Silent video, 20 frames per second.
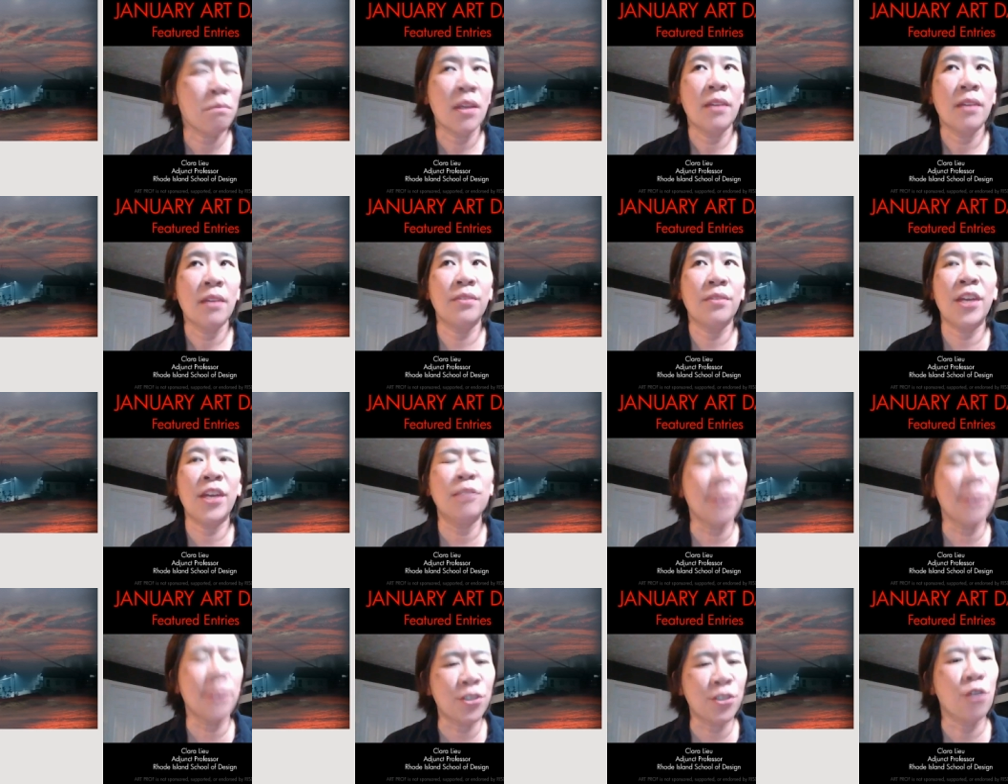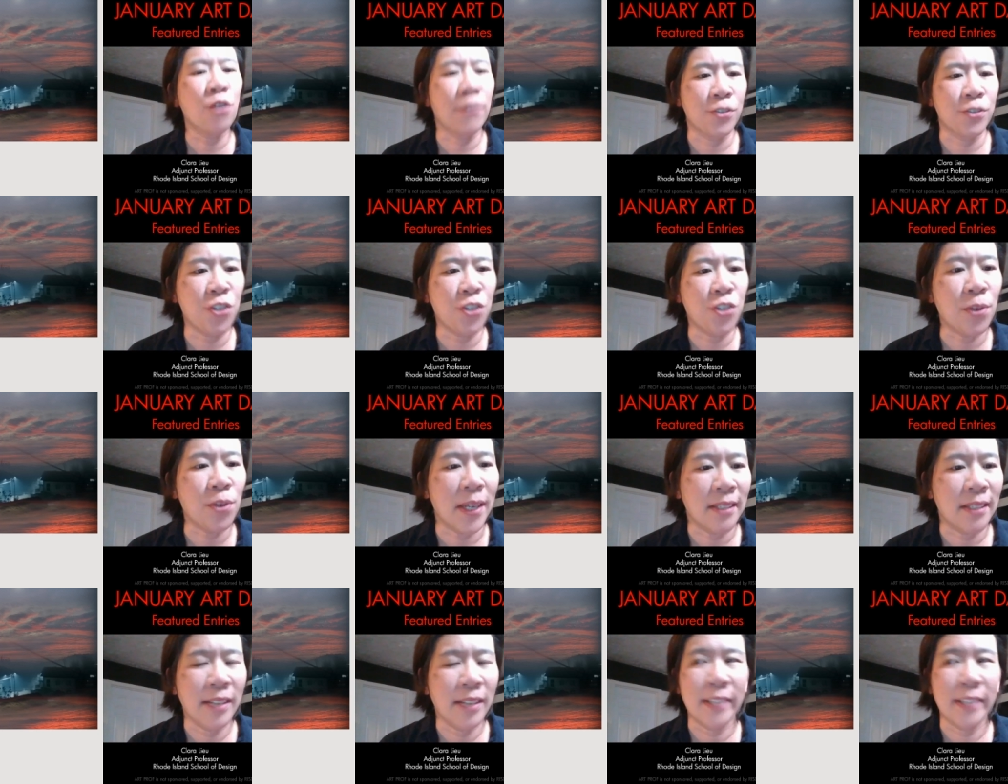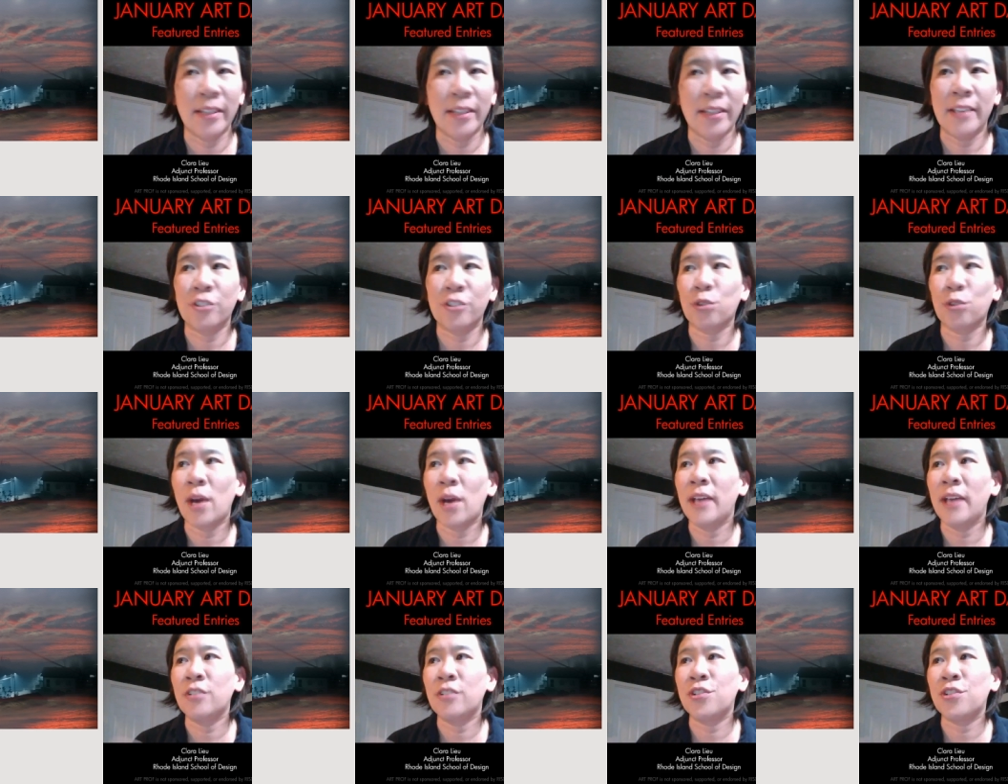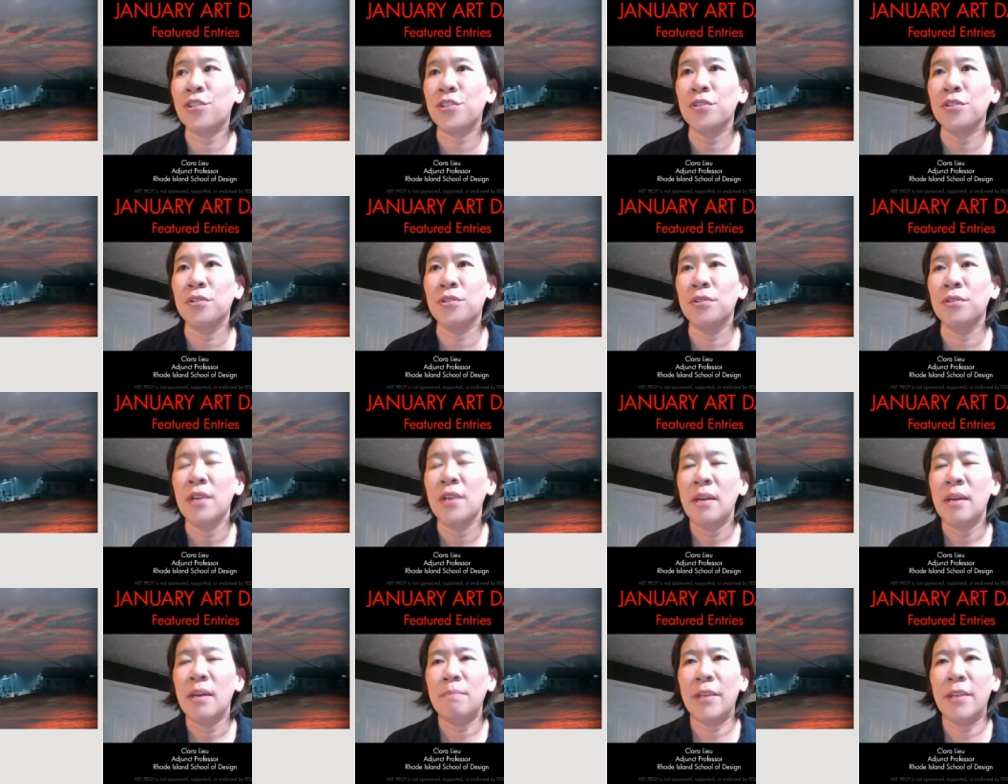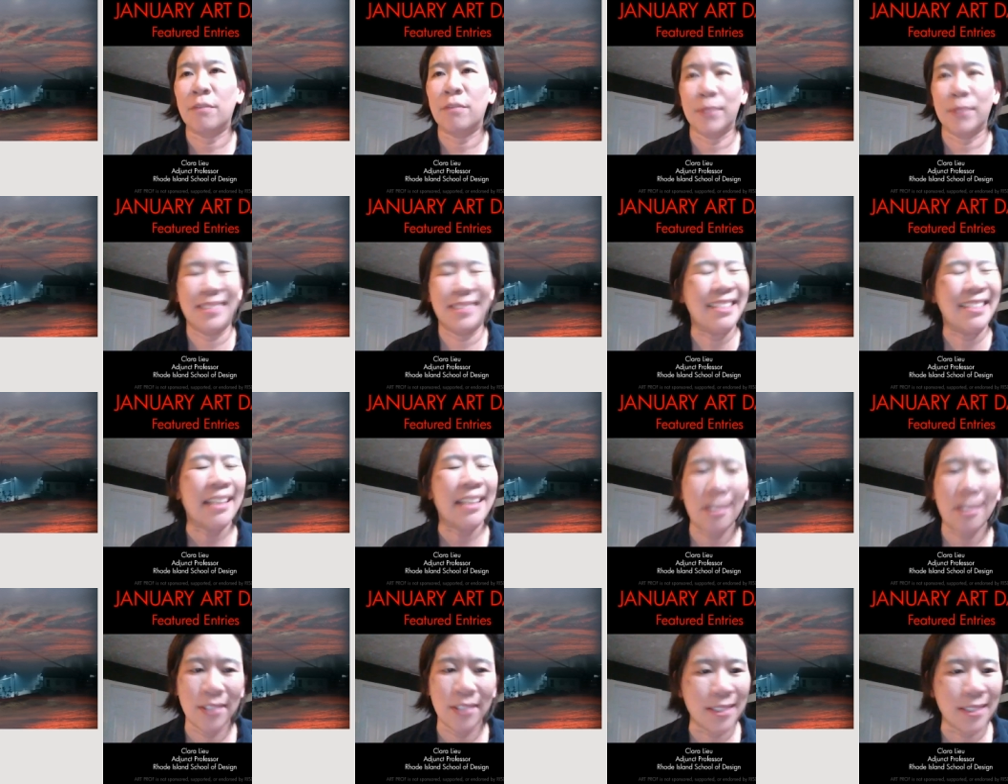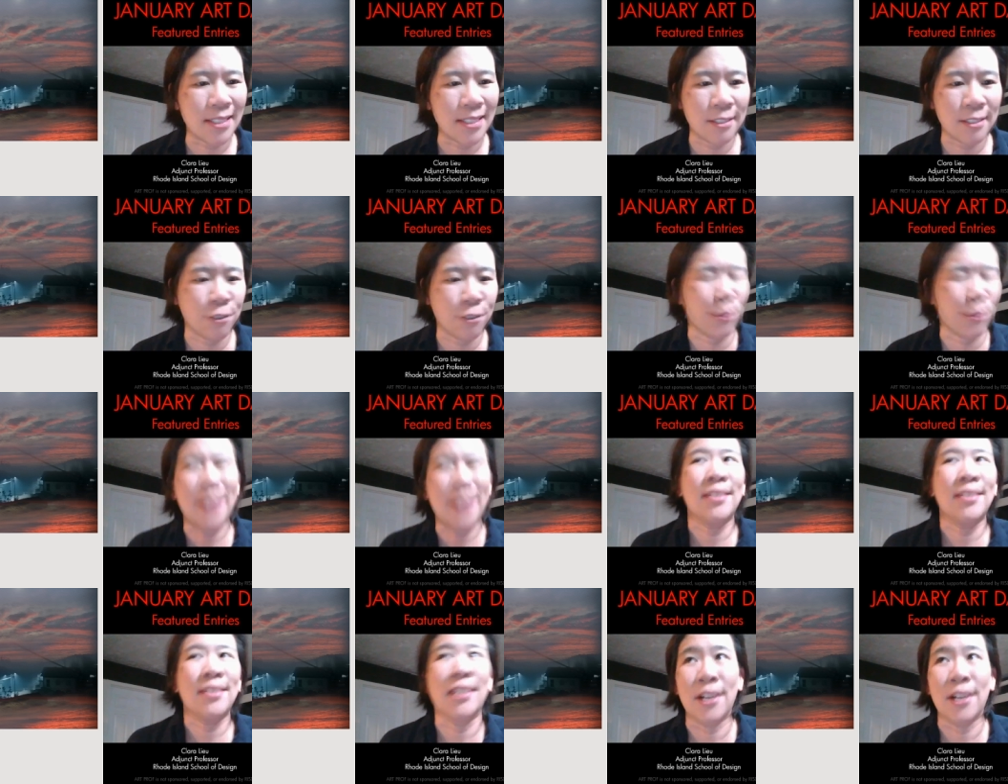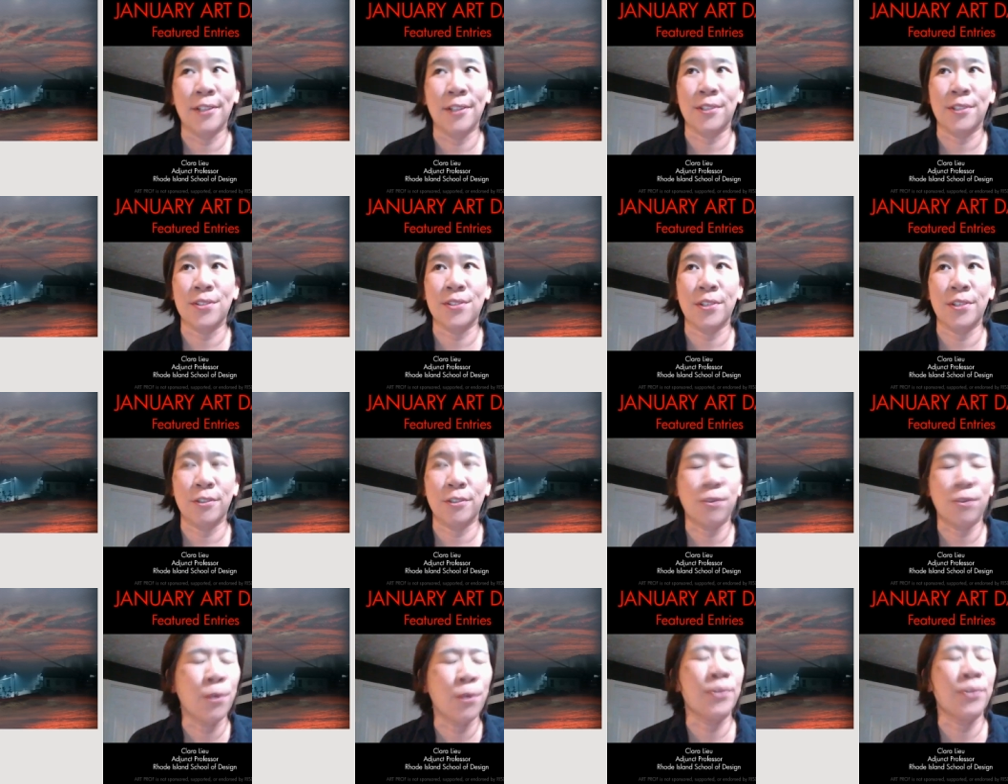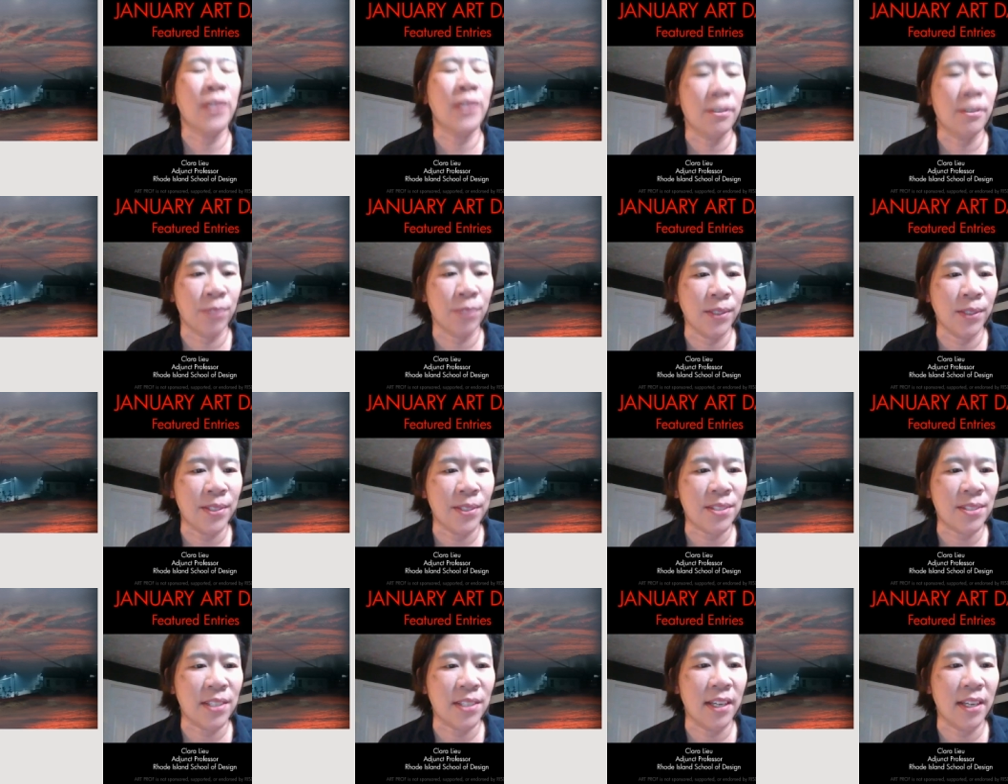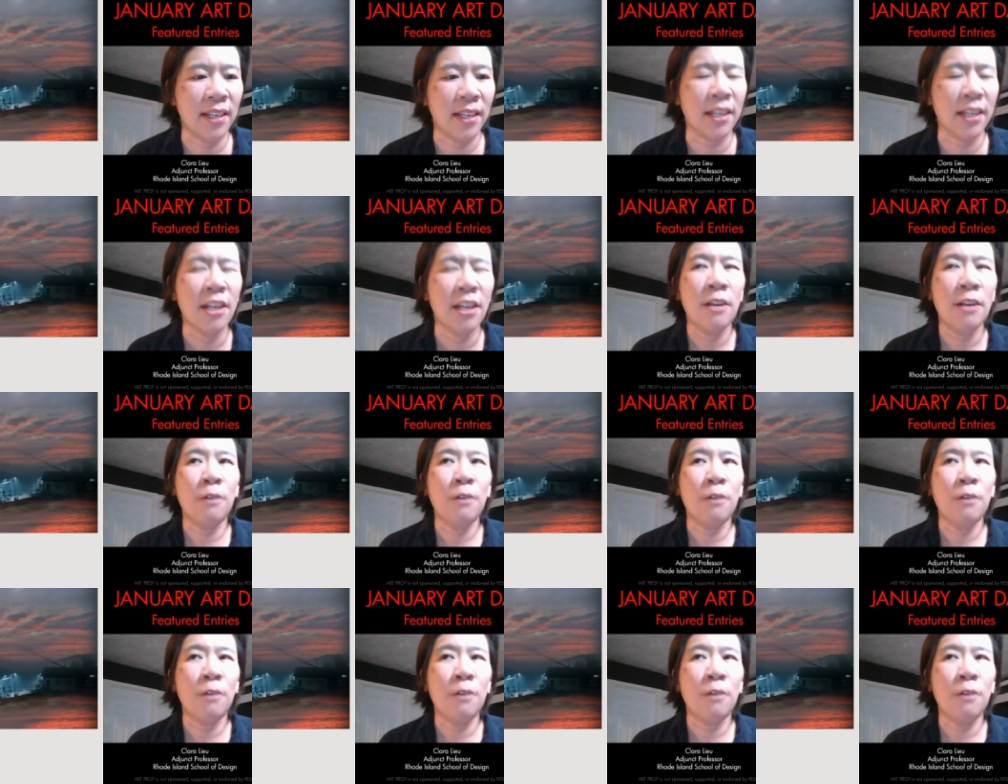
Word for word: they almost overdo it. Like they try to make ridiculous, crazy colors that are totally unrealistic,